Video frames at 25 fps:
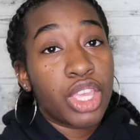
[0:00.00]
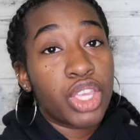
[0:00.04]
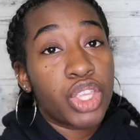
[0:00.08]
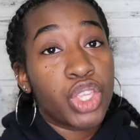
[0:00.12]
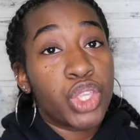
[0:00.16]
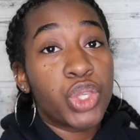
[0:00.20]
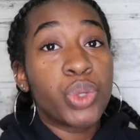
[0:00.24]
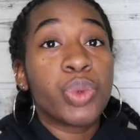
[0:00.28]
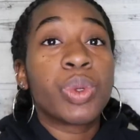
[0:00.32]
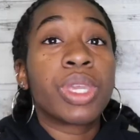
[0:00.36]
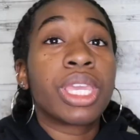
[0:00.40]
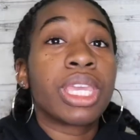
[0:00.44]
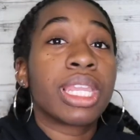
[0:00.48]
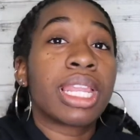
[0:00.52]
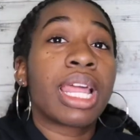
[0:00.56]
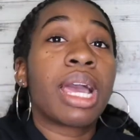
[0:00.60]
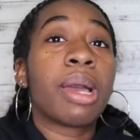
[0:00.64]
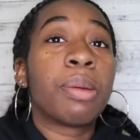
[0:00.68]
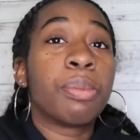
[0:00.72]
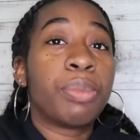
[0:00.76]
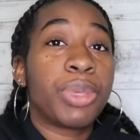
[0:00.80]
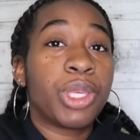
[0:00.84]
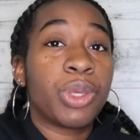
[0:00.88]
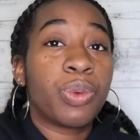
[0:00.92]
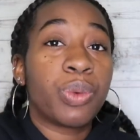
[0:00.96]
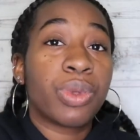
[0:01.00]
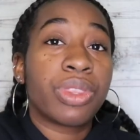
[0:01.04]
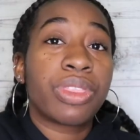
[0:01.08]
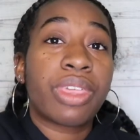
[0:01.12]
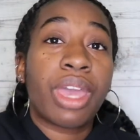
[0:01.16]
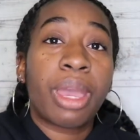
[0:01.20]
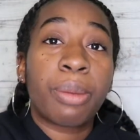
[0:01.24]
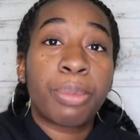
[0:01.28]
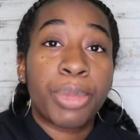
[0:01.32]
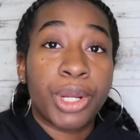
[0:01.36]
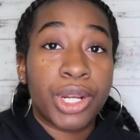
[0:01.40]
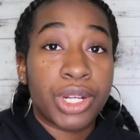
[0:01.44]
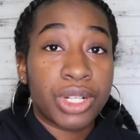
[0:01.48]
you cannot be with
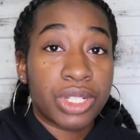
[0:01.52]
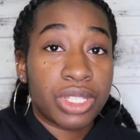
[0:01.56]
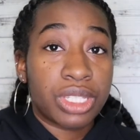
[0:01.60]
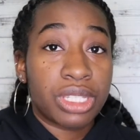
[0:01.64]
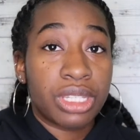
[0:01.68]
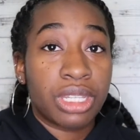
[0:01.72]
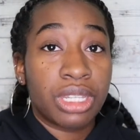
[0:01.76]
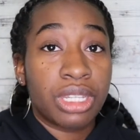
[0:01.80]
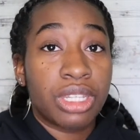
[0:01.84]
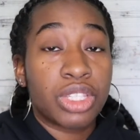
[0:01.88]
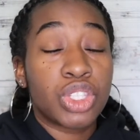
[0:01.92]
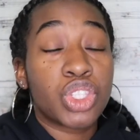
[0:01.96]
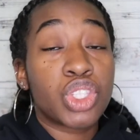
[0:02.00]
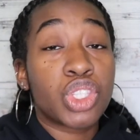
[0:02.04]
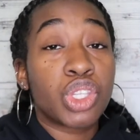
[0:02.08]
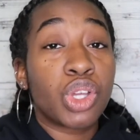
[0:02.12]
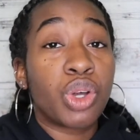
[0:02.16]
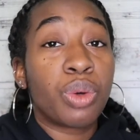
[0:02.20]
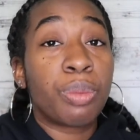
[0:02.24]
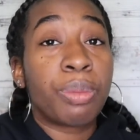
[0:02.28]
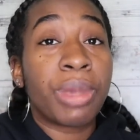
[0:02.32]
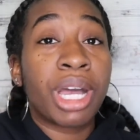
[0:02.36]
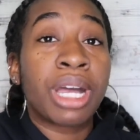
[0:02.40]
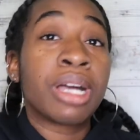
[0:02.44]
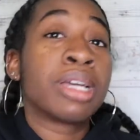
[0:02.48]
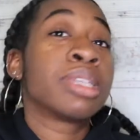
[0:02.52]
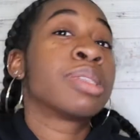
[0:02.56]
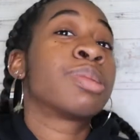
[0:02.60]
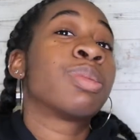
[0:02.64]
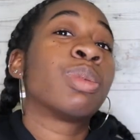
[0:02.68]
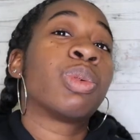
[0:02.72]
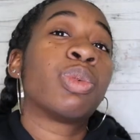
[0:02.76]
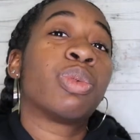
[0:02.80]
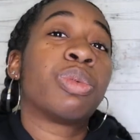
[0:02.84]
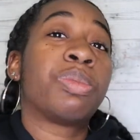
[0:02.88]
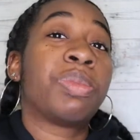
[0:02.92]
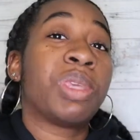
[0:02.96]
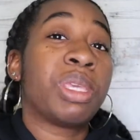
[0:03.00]
that person. So my
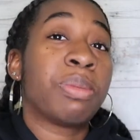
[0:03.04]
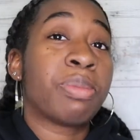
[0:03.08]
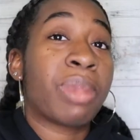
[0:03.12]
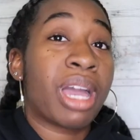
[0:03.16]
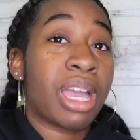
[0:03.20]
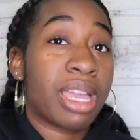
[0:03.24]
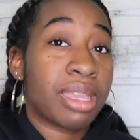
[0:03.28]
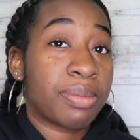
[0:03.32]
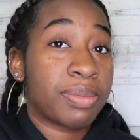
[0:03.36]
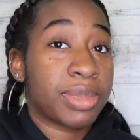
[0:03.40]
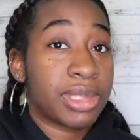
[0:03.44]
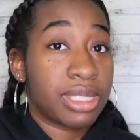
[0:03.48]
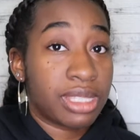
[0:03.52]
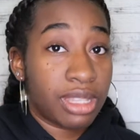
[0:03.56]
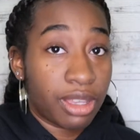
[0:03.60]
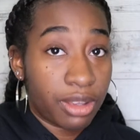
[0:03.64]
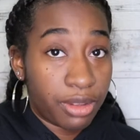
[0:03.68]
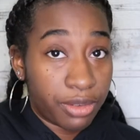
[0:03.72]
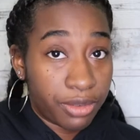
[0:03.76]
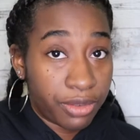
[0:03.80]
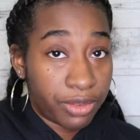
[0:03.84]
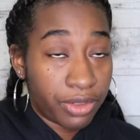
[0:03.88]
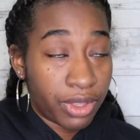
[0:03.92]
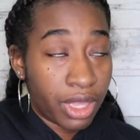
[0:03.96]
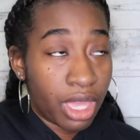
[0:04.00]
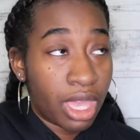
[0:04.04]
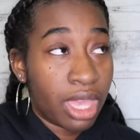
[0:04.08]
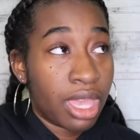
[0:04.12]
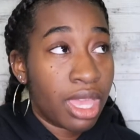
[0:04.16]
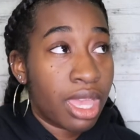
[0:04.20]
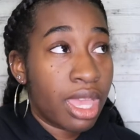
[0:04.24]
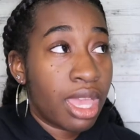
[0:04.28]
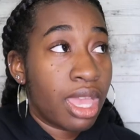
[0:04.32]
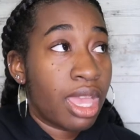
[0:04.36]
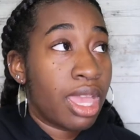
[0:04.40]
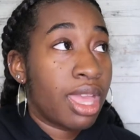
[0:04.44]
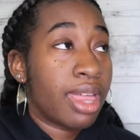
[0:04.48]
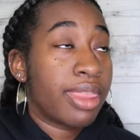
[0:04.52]
husband would be by himself.
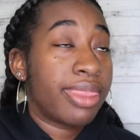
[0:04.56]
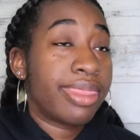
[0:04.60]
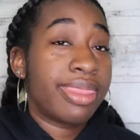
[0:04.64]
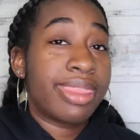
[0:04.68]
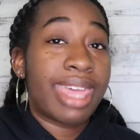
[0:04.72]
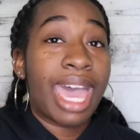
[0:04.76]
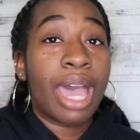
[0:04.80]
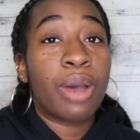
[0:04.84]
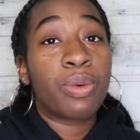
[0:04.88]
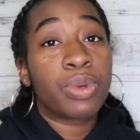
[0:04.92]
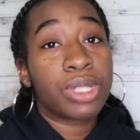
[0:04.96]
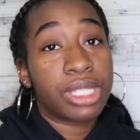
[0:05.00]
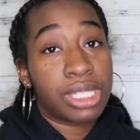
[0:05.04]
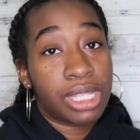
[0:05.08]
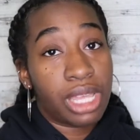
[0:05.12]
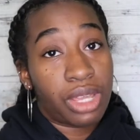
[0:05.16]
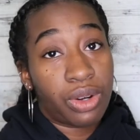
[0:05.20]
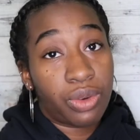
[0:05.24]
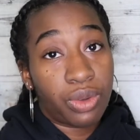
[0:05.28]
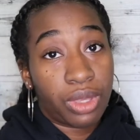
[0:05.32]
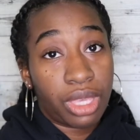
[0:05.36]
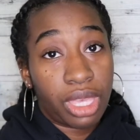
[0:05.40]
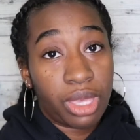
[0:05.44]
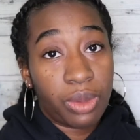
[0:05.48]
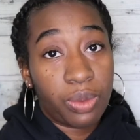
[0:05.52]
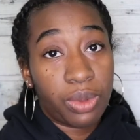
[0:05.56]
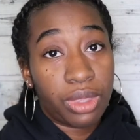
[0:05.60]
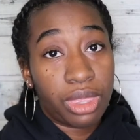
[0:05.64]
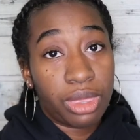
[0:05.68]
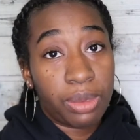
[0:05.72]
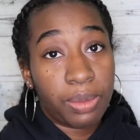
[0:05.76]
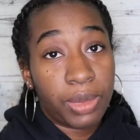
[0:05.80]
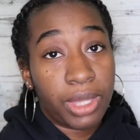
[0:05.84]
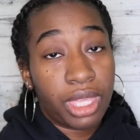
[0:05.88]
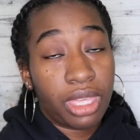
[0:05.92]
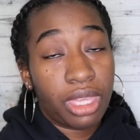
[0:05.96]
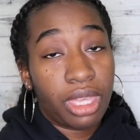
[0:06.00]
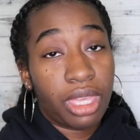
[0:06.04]
That was not okay with
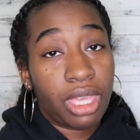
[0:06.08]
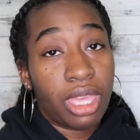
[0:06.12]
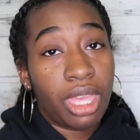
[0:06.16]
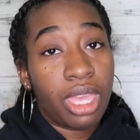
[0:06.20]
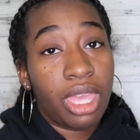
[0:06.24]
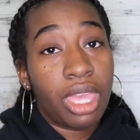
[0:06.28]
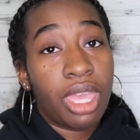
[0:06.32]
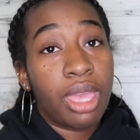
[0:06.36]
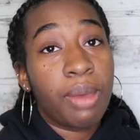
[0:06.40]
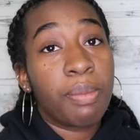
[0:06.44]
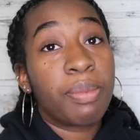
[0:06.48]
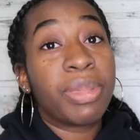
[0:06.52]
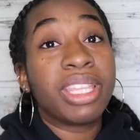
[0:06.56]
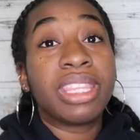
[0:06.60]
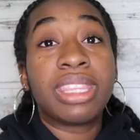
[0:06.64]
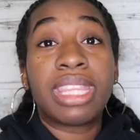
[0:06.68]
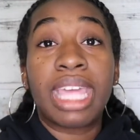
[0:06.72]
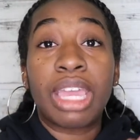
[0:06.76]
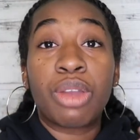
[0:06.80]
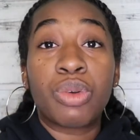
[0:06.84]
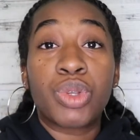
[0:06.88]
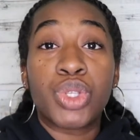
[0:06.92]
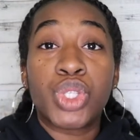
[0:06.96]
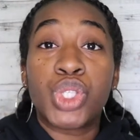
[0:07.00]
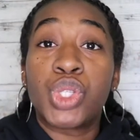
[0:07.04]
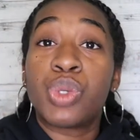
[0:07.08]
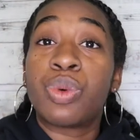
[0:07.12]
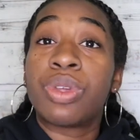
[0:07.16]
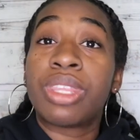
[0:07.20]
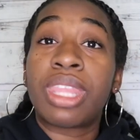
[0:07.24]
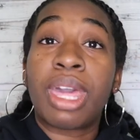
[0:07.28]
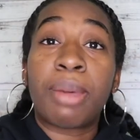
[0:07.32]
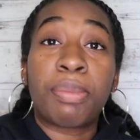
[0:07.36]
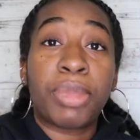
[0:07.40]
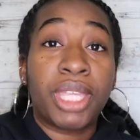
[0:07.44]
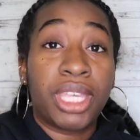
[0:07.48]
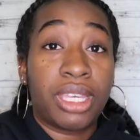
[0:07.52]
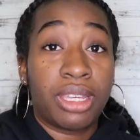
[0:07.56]
me. But they was doing
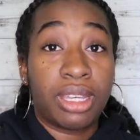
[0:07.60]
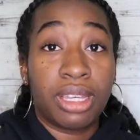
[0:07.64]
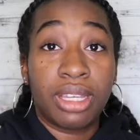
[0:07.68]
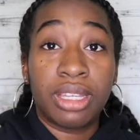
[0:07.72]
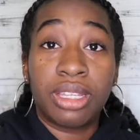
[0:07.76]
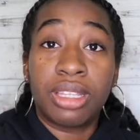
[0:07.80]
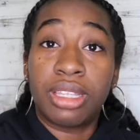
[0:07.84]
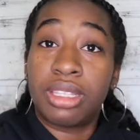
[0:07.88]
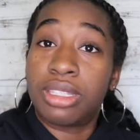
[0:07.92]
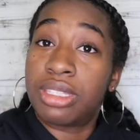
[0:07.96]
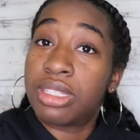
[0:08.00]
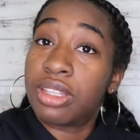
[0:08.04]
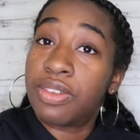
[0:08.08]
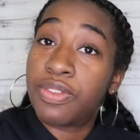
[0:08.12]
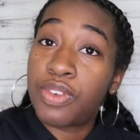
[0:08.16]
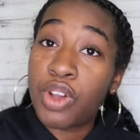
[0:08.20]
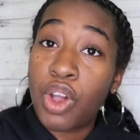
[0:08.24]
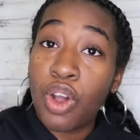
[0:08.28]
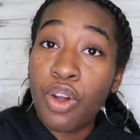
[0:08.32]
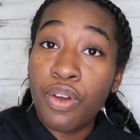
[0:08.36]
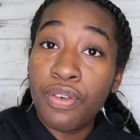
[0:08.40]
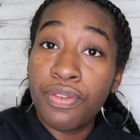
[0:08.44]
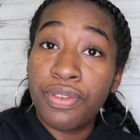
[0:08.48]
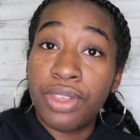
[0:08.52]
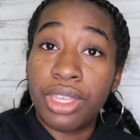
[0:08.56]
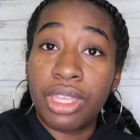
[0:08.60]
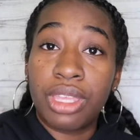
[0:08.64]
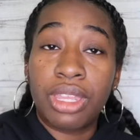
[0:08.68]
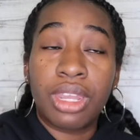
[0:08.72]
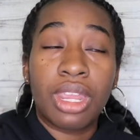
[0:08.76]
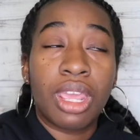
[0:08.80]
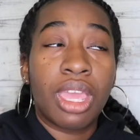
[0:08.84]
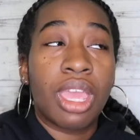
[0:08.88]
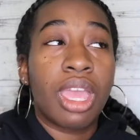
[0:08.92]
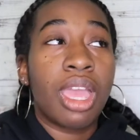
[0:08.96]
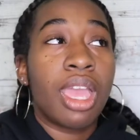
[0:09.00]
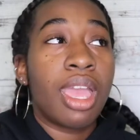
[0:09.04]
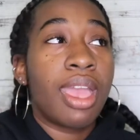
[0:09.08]
that because of COVID.
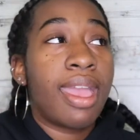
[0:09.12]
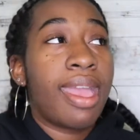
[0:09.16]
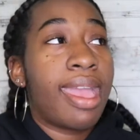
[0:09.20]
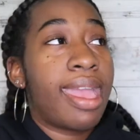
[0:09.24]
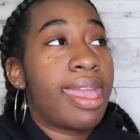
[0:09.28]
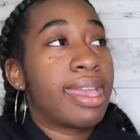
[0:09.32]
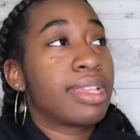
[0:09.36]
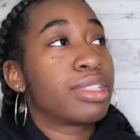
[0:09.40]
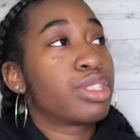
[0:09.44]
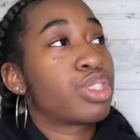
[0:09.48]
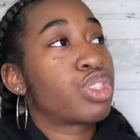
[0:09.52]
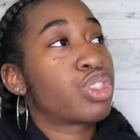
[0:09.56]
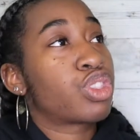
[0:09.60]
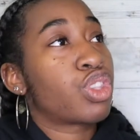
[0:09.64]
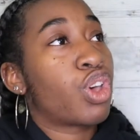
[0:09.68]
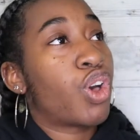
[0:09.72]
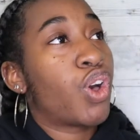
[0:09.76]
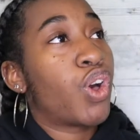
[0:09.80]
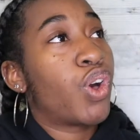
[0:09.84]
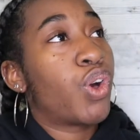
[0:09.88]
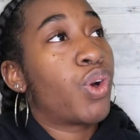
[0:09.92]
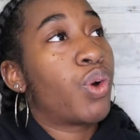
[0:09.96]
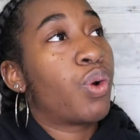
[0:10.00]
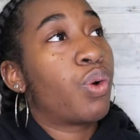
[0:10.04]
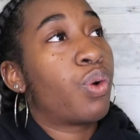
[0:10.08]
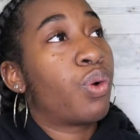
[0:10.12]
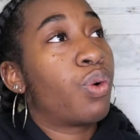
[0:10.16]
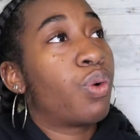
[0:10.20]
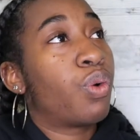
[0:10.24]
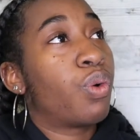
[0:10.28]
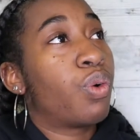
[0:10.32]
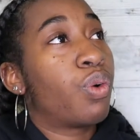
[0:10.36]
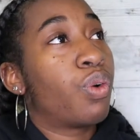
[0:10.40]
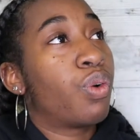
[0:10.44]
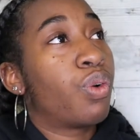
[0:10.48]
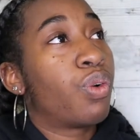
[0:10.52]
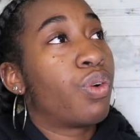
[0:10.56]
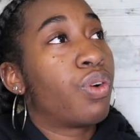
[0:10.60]
And
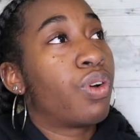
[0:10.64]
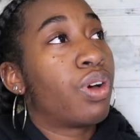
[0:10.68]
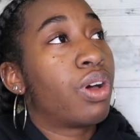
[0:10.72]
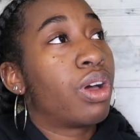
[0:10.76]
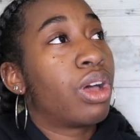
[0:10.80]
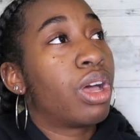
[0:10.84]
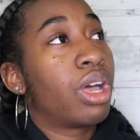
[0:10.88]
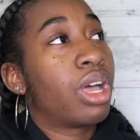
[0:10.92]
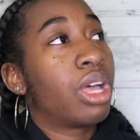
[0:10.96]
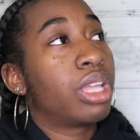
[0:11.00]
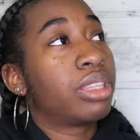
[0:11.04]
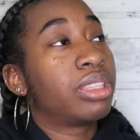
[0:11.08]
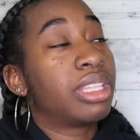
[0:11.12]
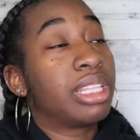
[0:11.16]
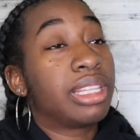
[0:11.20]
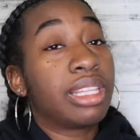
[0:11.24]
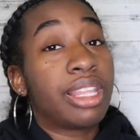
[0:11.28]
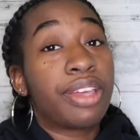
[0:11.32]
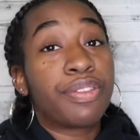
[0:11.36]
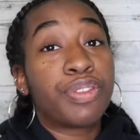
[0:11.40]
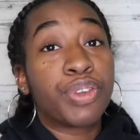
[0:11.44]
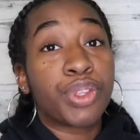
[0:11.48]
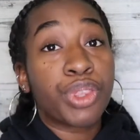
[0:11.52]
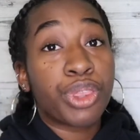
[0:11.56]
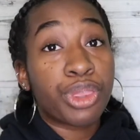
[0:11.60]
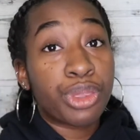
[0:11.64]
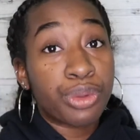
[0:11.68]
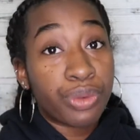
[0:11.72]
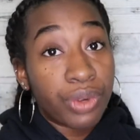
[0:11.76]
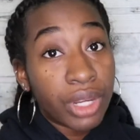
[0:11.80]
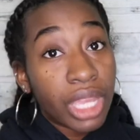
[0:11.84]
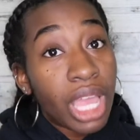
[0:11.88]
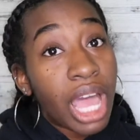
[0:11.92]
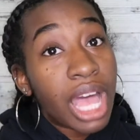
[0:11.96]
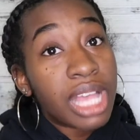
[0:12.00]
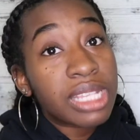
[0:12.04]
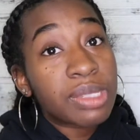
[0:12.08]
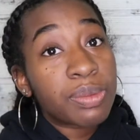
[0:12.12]
so the level
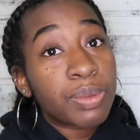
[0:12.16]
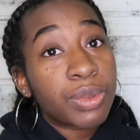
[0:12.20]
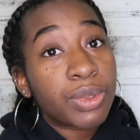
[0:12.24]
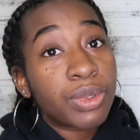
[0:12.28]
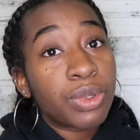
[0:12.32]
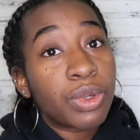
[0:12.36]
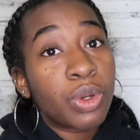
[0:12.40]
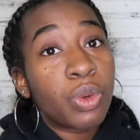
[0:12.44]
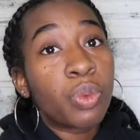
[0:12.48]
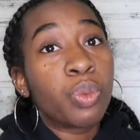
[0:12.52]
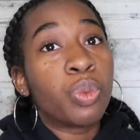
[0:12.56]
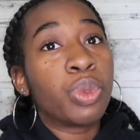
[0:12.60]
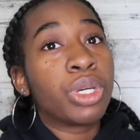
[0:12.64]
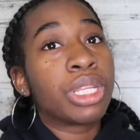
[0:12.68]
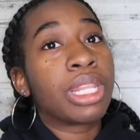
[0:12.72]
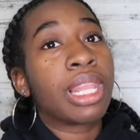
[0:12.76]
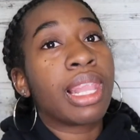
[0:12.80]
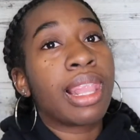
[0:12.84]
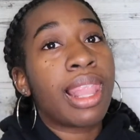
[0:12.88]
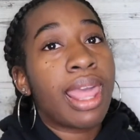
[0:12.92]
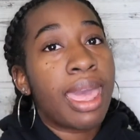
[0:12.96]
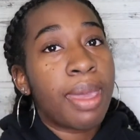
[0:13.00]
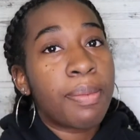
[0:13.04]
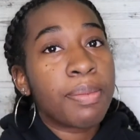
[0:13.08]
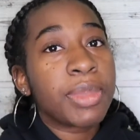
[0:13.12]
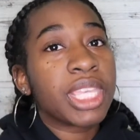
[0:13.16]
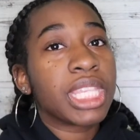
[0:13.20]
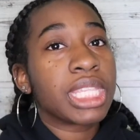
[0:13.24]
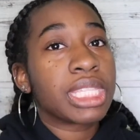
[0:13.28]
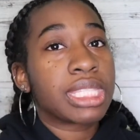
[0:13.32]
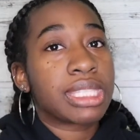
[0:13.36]
three hospital would let me